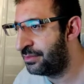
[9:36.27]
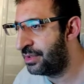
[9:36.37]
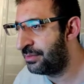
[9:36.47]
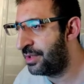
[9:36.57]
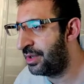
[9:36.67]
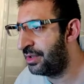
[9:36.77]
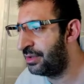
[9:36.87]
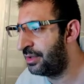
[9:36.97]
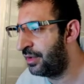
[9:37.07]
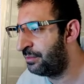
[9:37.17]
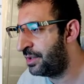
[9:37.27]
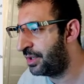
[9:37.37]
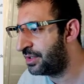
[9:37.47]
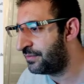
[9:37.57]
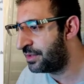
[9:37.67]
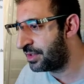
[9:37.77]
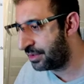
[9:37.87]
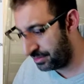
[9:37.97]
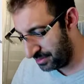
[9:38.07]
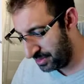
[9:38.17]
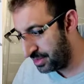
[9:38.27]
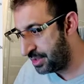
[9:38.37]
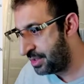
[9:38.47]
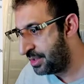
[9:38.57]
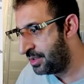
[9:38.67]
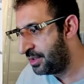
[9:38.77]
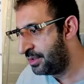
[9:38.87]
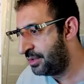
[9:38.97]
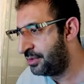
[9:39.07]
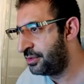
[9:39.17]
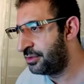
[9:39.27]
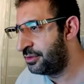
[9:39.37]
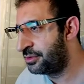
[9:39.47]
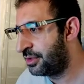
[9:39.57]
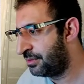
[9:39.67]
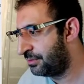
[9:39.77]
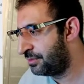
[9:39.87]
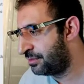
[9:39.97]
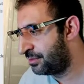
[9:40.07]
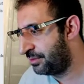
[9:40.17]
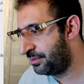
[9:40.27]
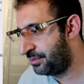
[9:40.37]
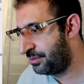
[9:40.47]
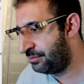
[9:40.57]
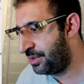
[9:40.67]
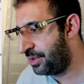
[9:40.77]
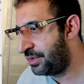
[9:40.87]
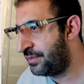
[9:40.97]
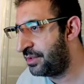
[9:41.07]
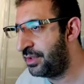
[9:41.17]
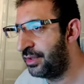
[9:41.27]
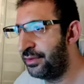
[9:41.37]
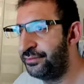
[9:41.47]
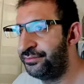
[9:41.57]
in my main activity. So just go to the main activity.